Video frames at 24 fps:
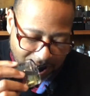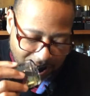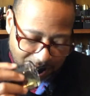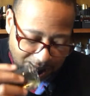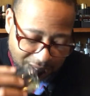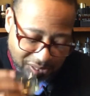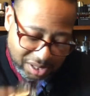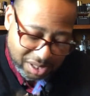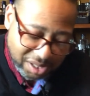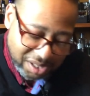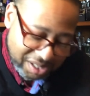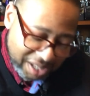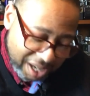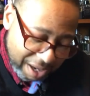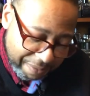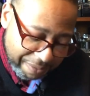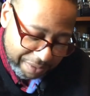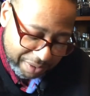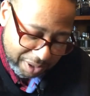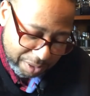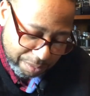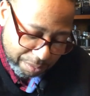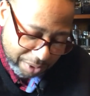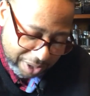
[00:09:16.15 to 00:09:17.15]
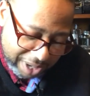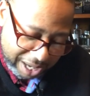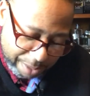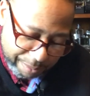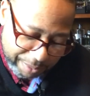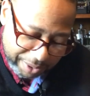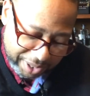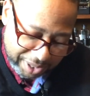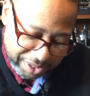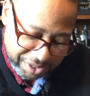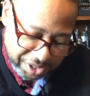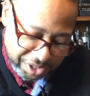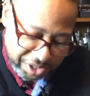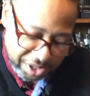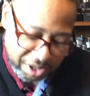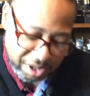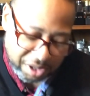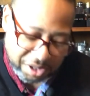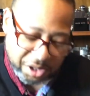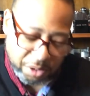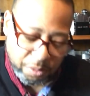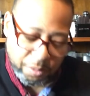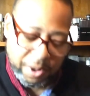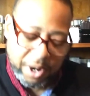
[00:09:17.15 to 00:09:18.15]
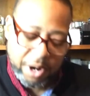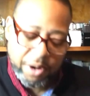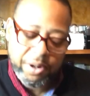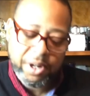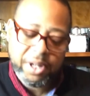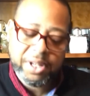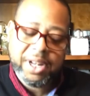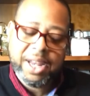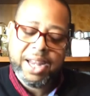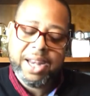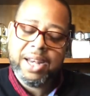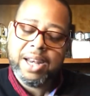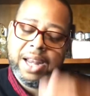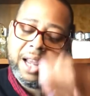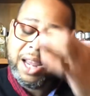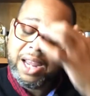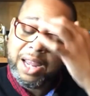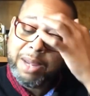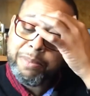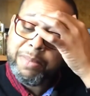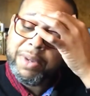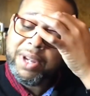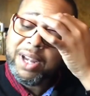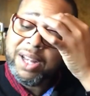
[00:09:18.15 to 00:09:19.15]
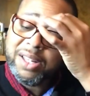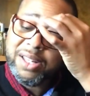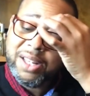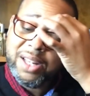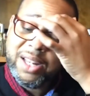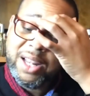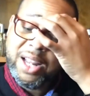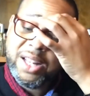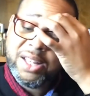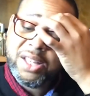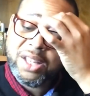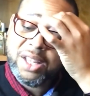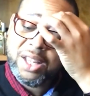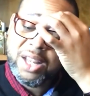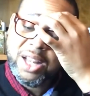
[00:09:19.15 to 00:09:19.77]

This is definitely one I would consider to wear on a date night because it, it's